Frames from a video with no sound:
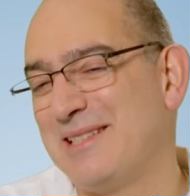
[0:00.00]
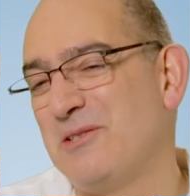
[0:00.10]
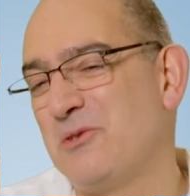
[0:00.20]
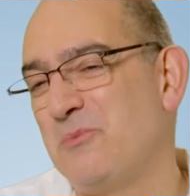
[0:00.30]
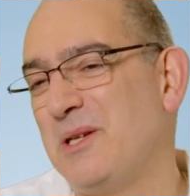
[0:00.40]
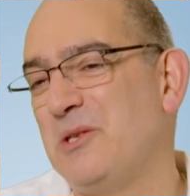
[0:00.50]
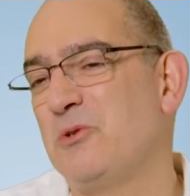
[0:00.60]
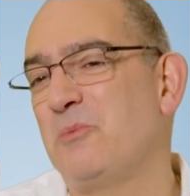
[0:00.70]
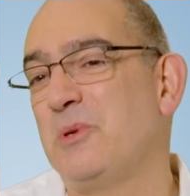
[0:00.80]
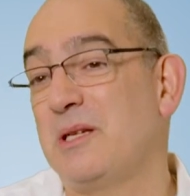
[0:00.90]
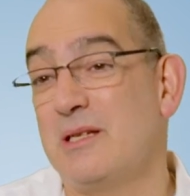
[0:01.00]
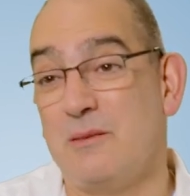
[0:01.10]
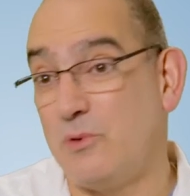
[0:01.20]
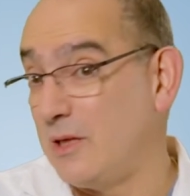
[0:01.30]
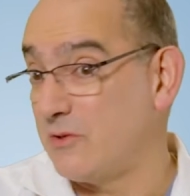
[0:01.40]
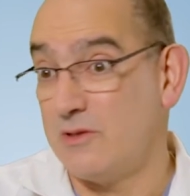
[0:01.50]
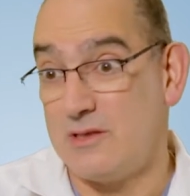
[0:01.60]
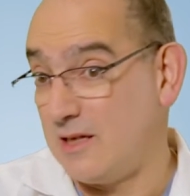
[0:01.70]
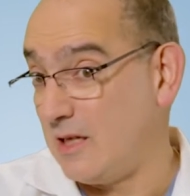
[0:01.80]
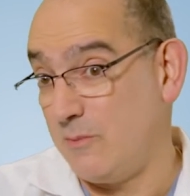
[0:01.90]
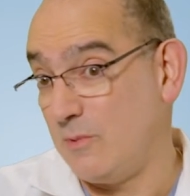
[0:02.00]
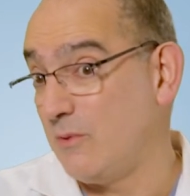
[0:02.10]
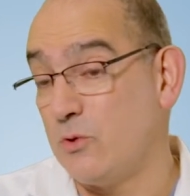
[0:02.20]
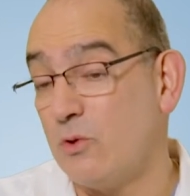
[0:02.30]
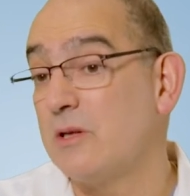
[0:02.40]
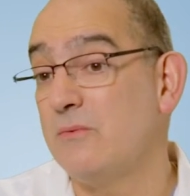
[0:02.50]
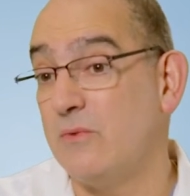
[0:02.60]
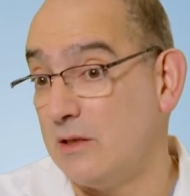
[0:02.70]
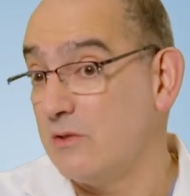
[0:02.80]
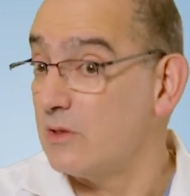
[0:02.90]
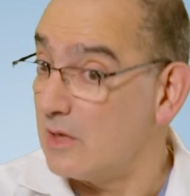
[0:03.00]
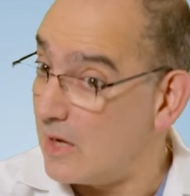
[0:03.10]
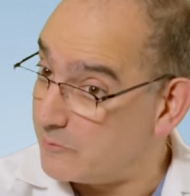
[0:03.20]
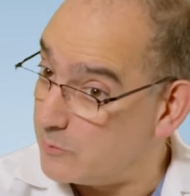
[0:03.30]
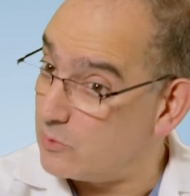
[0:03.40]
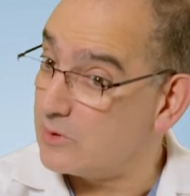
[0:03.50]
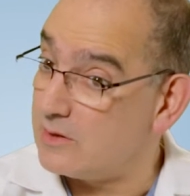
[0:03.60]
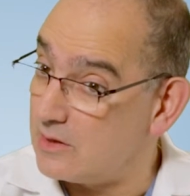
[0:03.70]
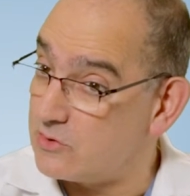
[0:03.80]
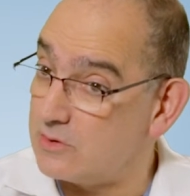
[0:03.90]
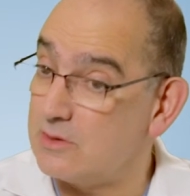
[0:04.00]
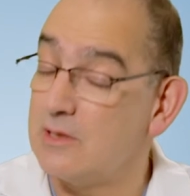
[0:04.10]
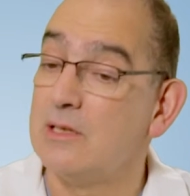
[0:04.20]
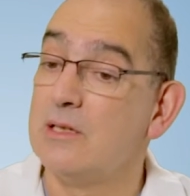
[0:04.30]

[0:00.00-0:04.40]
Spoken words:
It just means you pick a place and time of your convenience, an optimal condition,